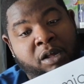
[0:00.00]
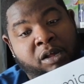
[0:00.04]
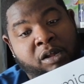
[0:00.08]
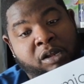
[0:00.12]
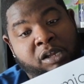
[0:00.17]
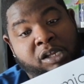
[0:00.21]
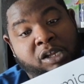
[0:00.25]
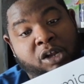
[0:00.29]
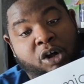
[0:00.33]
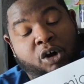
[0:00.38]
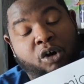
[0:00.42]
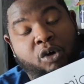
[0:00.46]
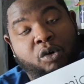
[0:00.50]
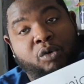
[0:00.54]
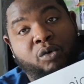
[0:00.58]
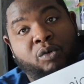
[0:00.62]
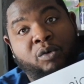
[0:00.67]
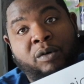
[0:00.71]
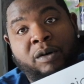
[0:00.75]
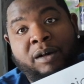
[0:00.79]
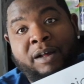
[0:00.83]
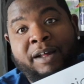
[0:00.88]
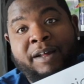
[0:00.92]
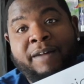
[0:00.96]

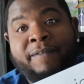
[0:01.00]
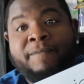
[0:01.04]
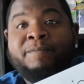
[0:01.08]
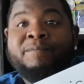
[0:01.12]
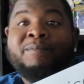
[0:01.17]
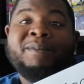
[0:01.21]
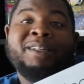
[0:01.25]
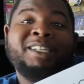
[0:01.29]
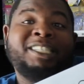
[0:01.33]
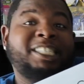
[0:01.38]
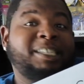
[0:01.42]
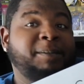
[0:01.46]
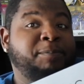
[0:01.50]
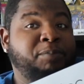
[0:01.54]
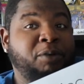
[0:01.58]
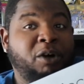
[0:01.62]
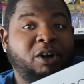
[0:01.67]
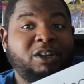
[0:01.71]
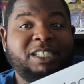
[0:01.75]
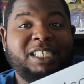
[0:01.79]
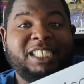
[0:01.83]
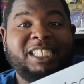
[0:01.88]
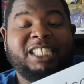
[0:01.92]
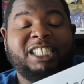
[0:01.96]
So
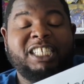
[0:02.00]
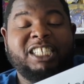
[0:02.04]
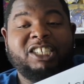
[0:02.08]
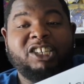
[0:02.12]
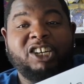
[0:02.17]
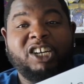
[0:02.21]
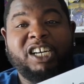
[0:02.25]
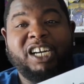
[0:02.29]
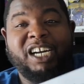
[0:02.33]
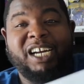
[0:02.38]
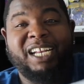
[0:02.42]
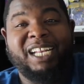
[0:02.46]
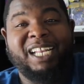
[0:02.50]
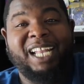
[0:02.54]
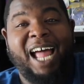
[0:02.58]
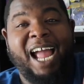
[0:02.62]
supposedly these are good.